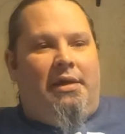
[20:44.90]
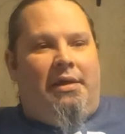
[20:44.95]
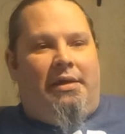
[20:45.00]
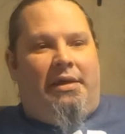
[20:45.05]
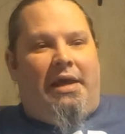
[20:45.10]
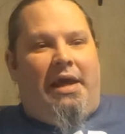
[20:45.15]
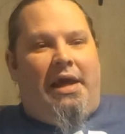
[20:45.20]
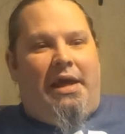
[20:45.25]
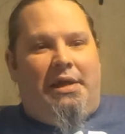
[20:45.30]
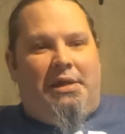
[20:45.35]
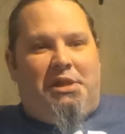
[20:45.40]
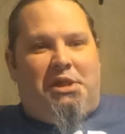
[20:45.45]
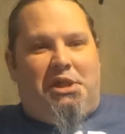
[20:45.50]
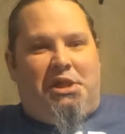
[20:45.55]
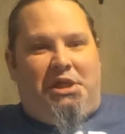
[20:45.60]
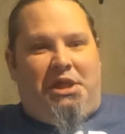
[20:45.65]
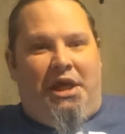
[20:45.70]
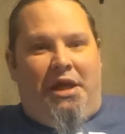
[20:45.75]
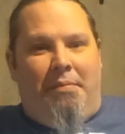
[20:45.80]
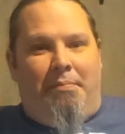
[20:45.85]
They had
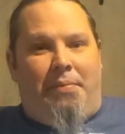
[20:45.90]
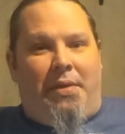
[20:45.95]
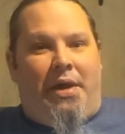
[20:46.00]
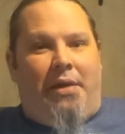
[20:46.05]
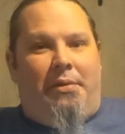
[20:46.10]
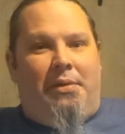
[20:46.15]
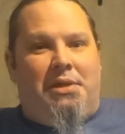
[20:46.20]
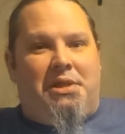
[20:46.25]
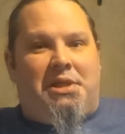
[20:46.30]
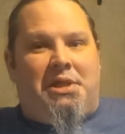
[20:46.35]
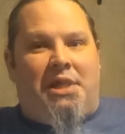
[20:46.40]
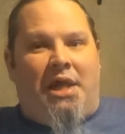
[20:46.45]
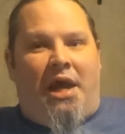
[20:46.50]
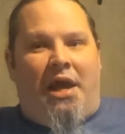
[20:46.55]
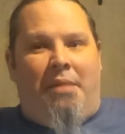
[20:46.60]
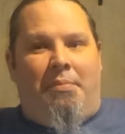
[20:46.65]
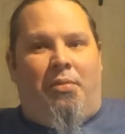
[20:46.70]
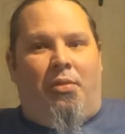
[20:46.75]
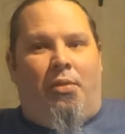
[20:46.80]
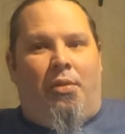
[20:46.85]
steam-powered
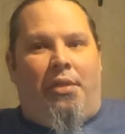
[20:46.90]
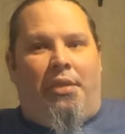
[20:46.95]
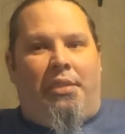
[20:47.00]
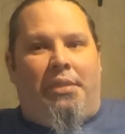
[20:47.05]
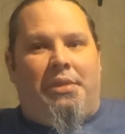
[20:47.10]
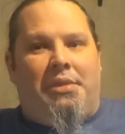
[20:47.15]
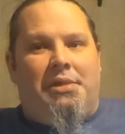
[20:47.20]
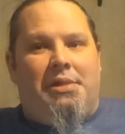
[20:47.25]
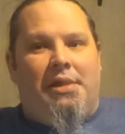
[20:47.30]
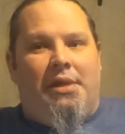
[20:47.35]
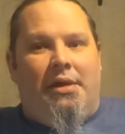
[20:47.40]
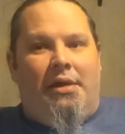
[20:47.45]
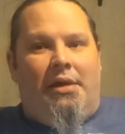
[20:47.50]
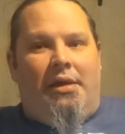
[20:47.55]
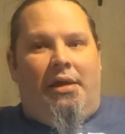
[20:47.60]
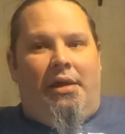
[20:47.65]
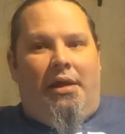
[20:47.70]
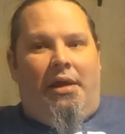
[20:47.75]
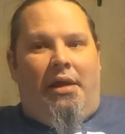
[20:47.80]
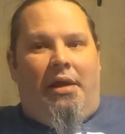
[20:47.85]
cyborgs
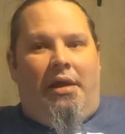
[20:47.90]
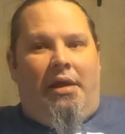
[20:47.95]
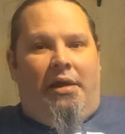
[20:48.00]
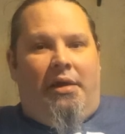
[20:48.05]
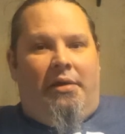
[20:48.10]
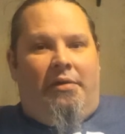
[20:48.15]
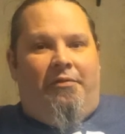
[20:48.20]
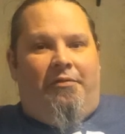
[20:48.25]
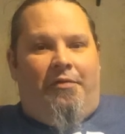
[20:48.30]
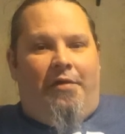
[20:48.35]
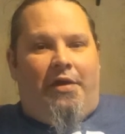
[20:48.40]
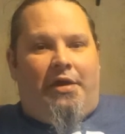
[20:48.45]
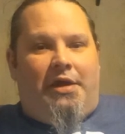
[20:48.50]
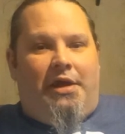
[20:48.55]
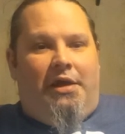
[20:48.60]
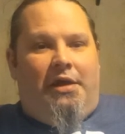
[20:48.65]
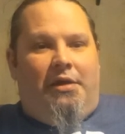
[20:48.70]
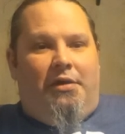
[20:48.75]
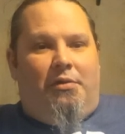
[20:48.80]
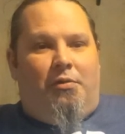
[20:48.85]
and
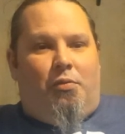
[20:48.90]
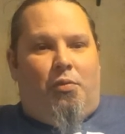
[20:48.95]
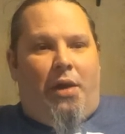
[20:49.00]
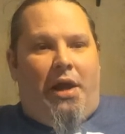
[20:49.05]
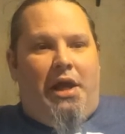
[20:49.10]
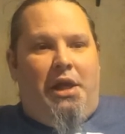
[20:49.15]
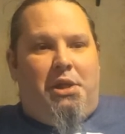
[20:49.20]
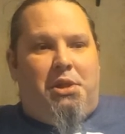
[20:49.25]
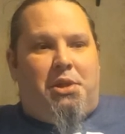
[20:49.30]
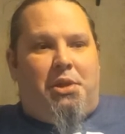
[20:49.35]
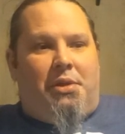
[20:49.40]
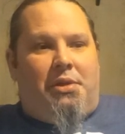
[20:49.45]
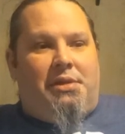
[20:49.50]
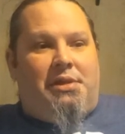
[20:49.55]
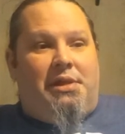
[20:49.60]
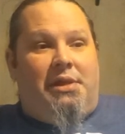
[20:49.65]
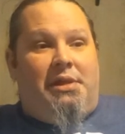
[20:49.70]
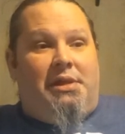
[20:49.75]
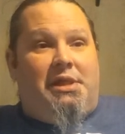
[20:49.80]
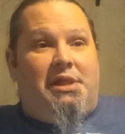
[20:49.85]
fucking
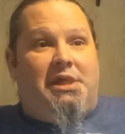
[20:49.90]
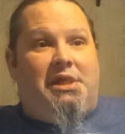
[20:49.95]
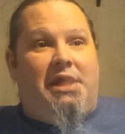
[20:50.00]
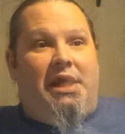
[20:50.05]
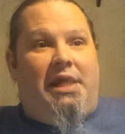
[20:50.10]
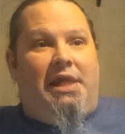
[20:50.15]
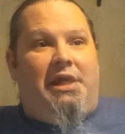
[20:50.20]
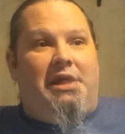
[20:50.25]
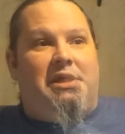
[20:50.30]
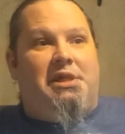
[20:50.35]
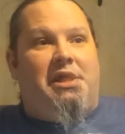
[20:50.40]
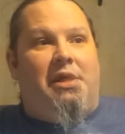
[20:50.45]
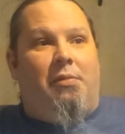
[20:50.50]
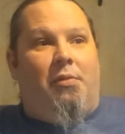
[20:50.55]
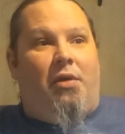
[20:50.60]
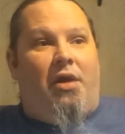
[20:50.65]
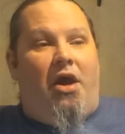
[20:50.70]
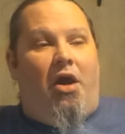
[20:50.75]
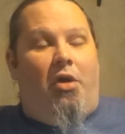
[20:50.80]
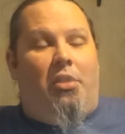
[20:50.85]
rangers and cities that
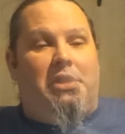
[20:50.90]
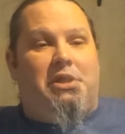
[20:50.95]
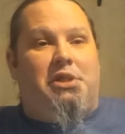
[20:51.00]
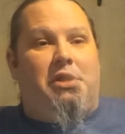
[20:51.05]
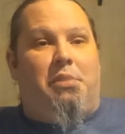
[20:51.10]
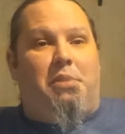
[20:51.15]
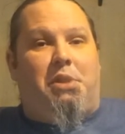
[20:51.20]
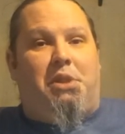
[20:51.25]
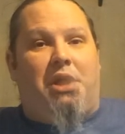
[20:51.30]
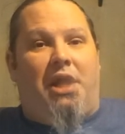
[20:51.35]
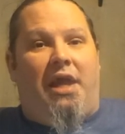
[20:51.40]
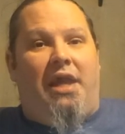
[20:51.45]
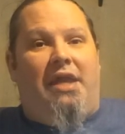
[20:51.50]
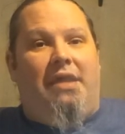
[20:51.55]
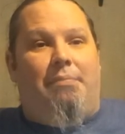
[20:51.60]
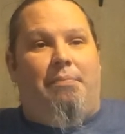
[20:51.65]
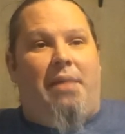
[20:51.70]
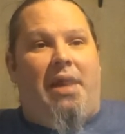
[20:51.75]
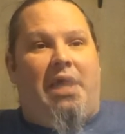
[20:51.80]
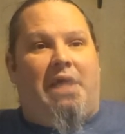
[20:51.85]
were also
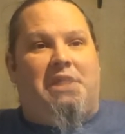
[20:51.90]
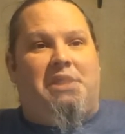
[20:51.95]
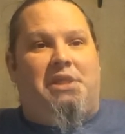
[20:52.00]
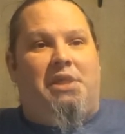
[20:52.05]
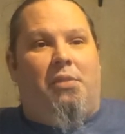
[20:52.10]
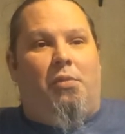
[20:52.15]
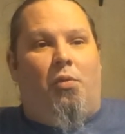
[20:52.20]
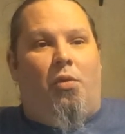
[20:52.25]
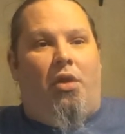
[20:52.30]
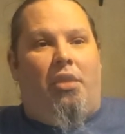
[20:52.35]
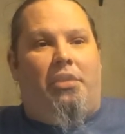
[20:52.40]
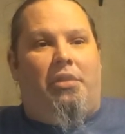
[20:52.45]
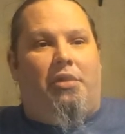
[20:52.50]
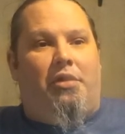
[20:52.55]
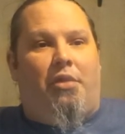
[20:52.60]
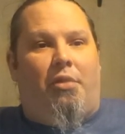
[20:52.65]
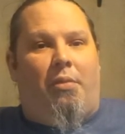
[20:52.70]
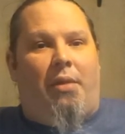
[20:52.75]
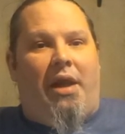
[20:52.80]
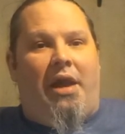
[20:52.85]
giant mechs that
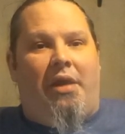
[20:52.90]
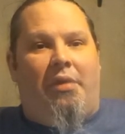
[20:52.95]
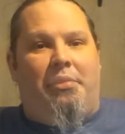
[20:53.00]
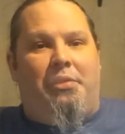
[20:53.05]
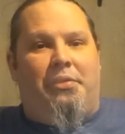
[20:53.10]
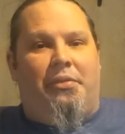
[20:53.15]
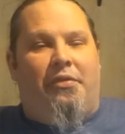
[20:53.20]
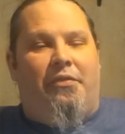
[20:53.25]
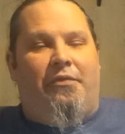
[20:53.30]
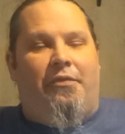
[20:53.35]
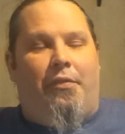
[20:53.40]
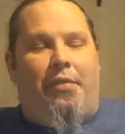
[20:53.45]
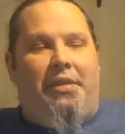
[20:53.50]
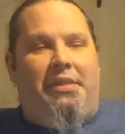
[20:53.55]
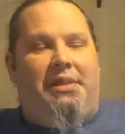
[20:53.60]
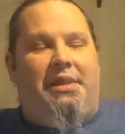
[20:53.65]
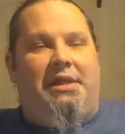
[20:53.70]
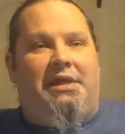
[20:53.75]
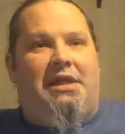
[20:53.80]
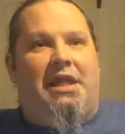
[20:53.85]
wandered around to
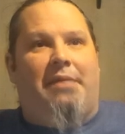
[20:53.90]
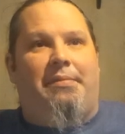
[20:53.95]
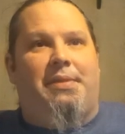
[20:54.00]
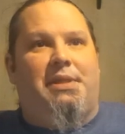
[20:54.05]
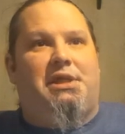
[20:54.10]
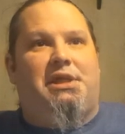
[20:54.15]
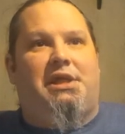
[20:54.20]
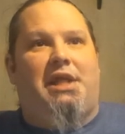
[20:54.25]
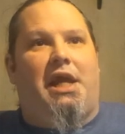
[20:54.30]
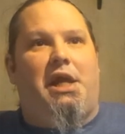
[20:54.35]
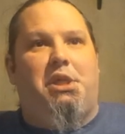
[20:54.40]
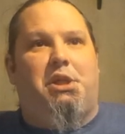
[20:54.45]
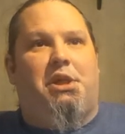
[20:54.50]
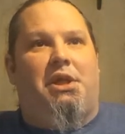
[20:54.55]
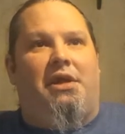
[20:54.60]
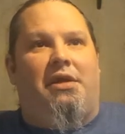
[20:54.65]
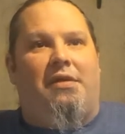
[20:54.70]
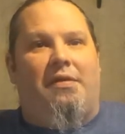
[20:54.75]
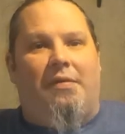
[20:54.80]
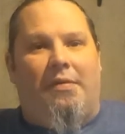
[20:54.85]
avoid the
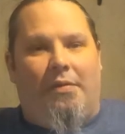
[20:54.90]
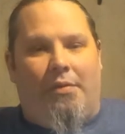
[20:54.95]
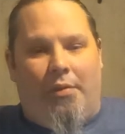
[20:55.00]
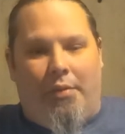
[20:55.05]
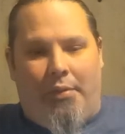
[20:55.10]
devastation.